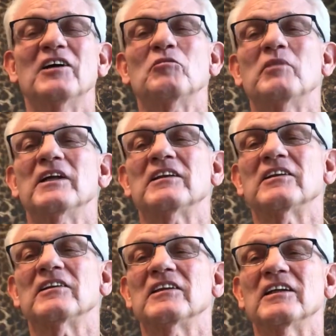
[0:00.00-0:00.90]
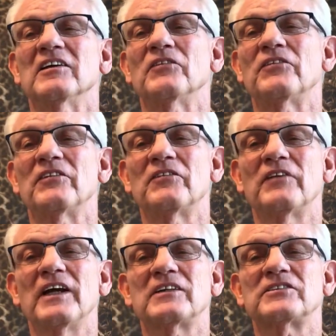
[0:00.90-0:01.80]
But the
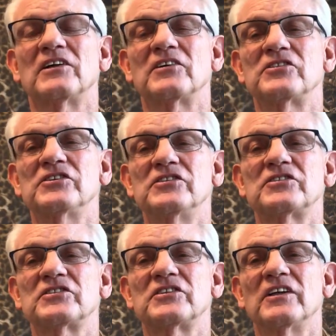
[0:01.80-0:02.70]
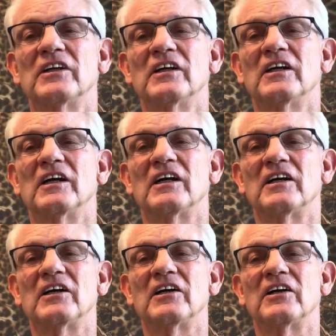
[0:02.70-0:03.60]
facts are, Jesus
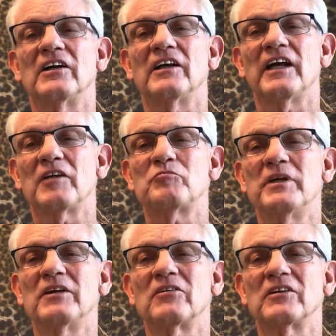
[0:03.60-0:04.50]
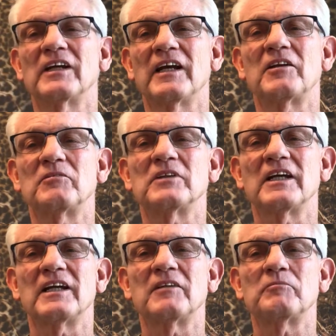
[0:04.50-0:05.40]
had Peter
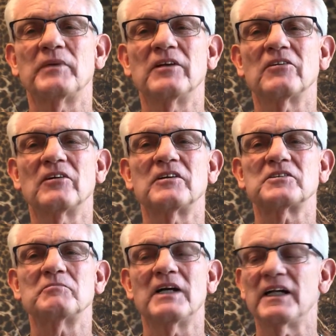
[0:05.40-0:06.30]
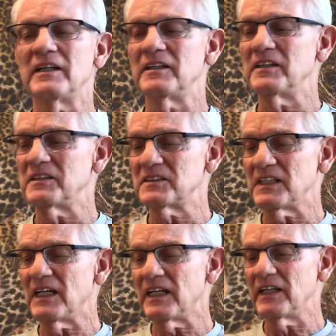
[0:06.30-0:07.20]
on his mind and in his
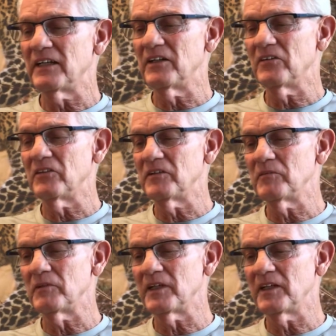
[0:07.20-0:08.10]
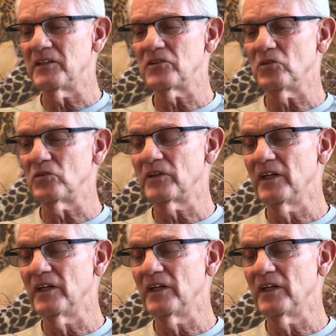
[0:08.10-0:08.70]
eye, you know, and he told